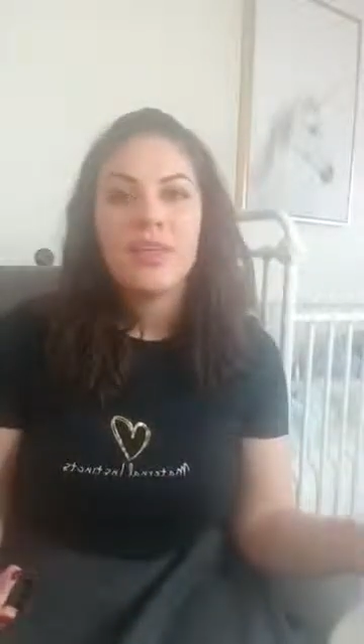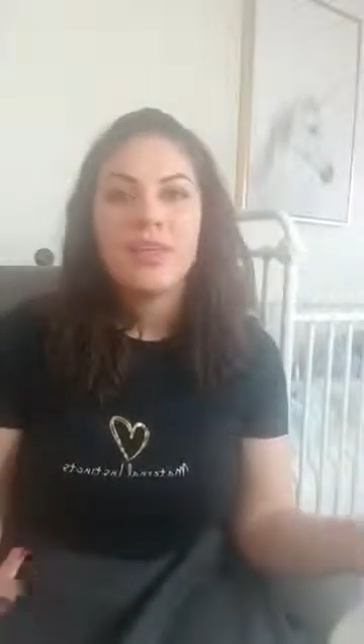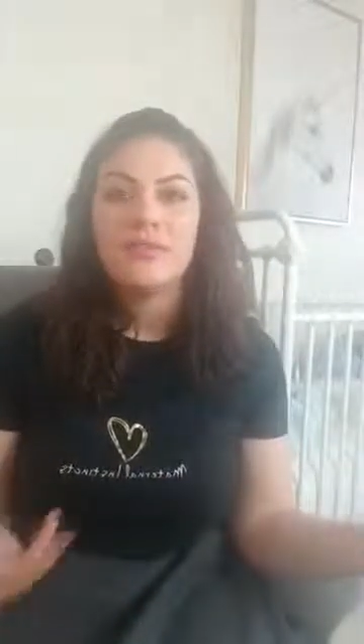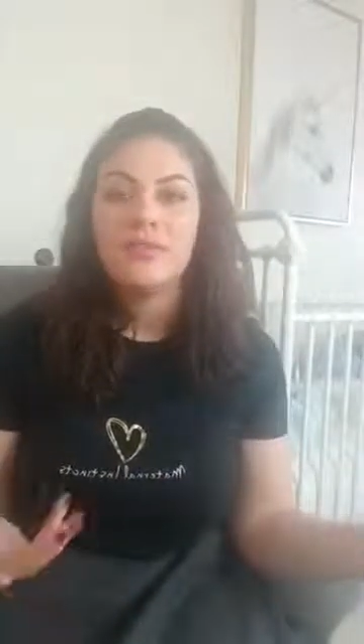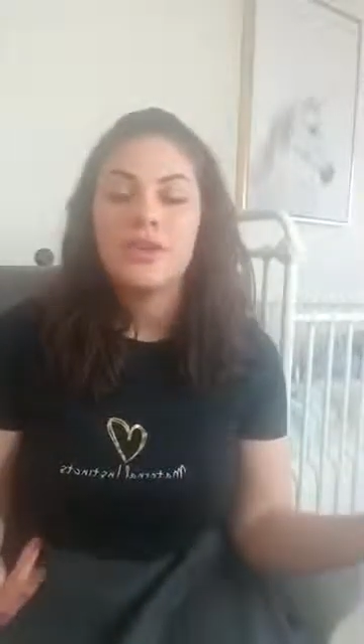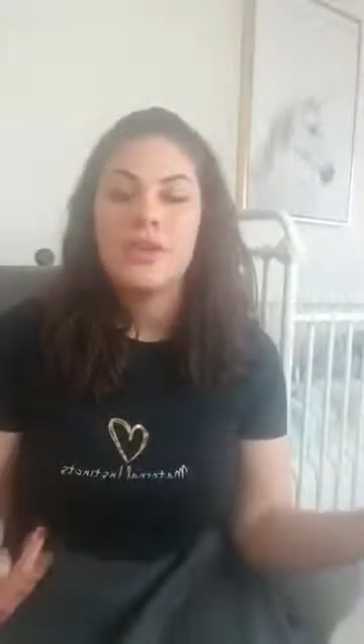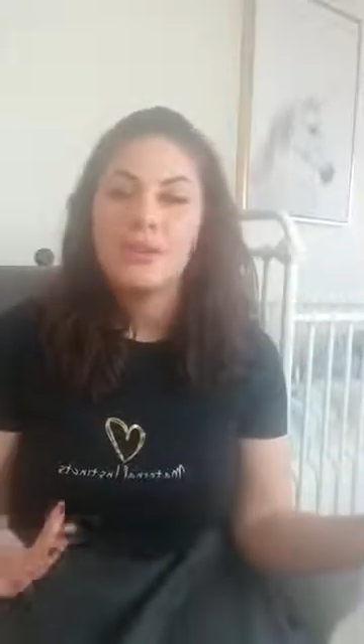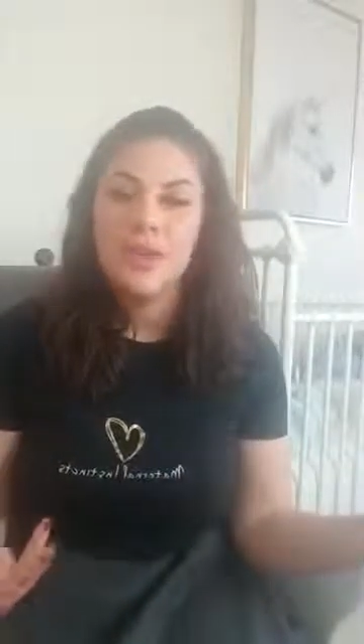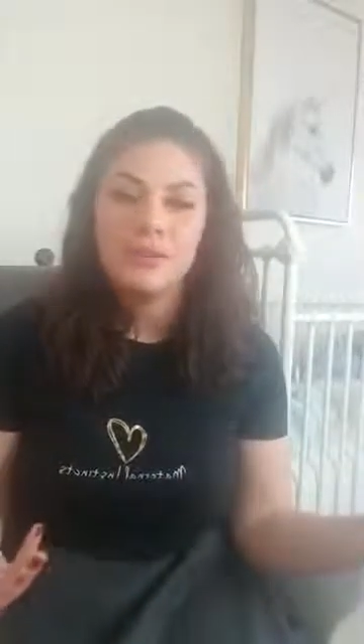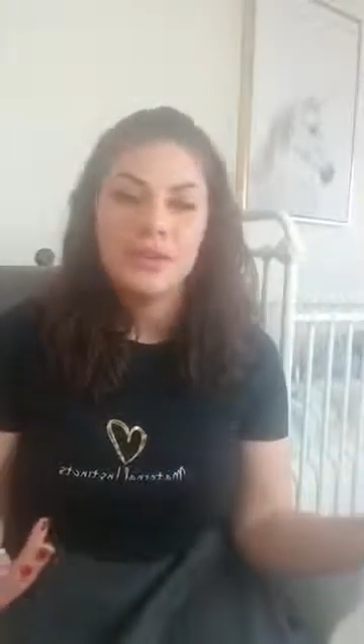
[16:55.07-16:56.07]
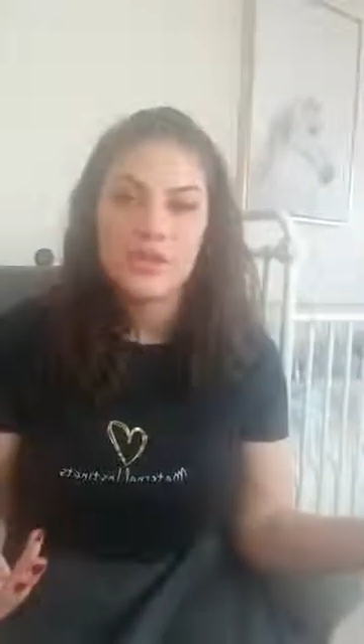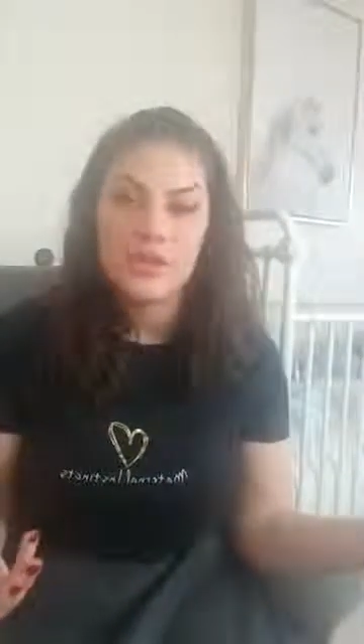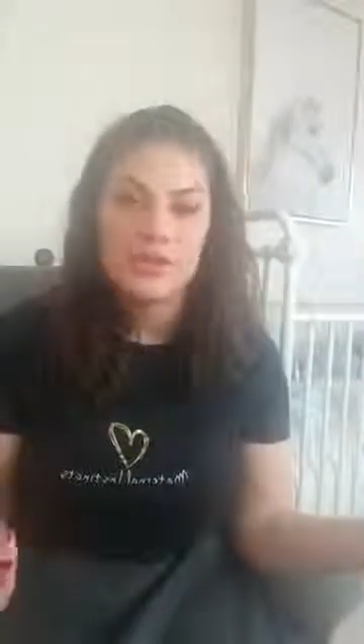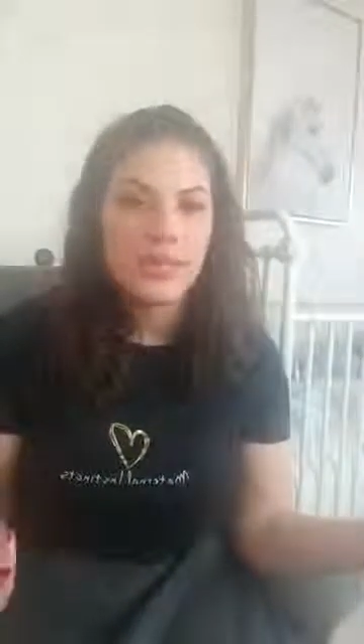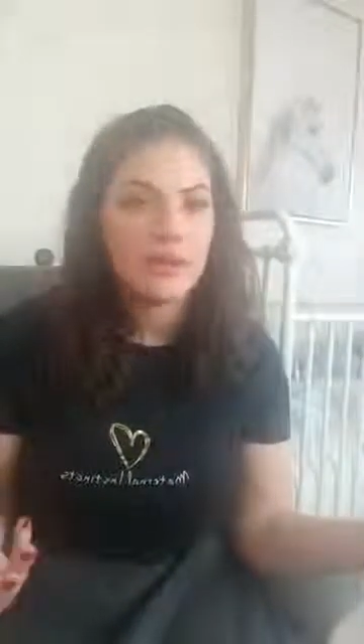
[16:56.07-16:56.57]
And if you need a baby
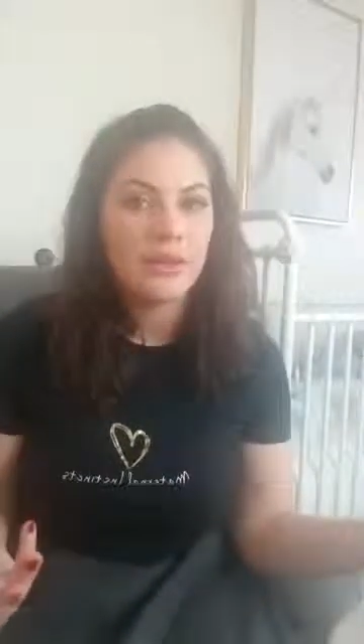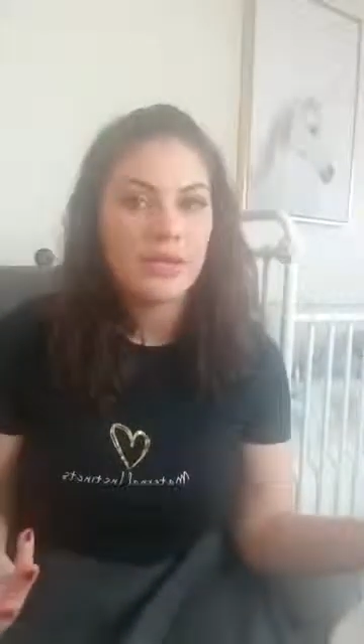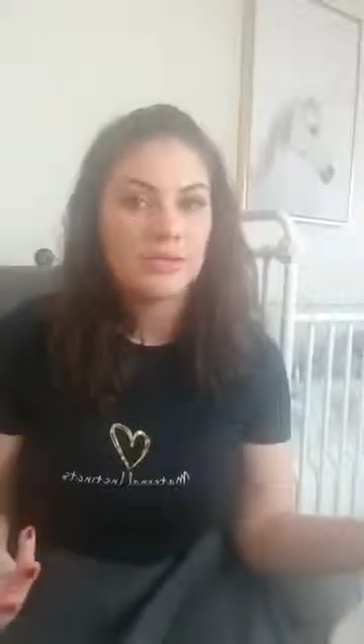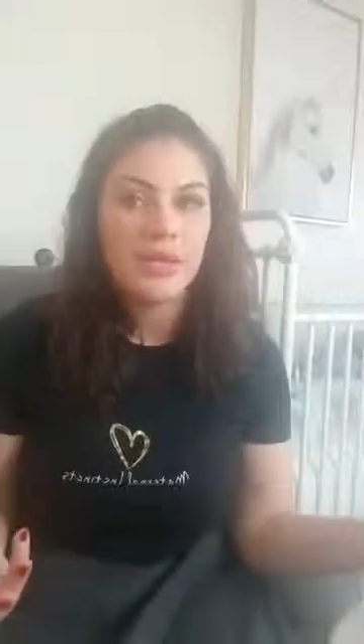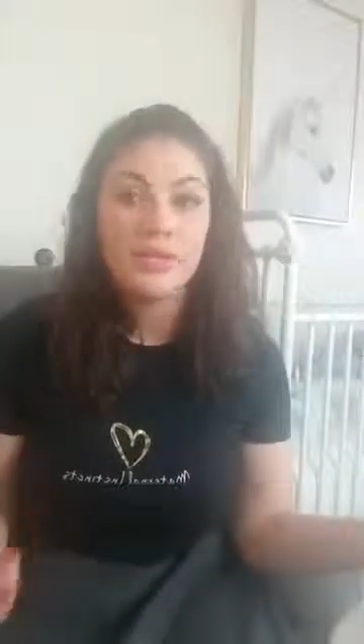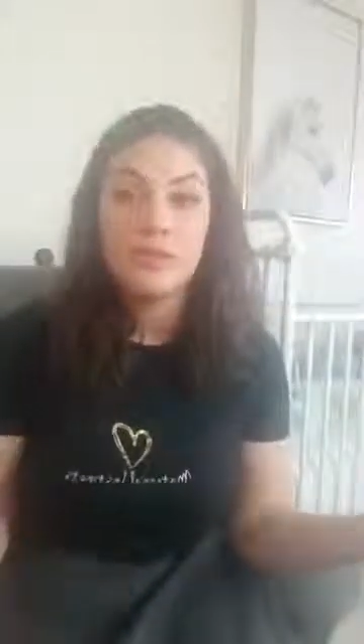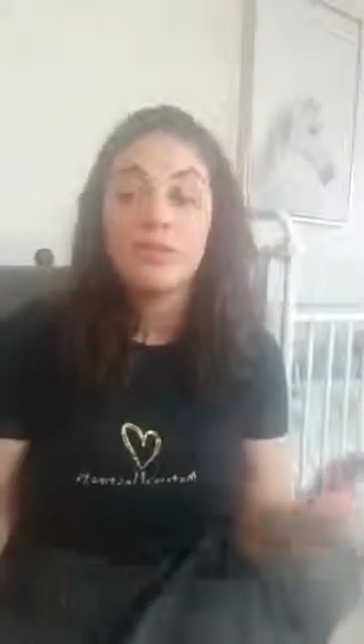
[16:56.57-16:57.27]
translator like me to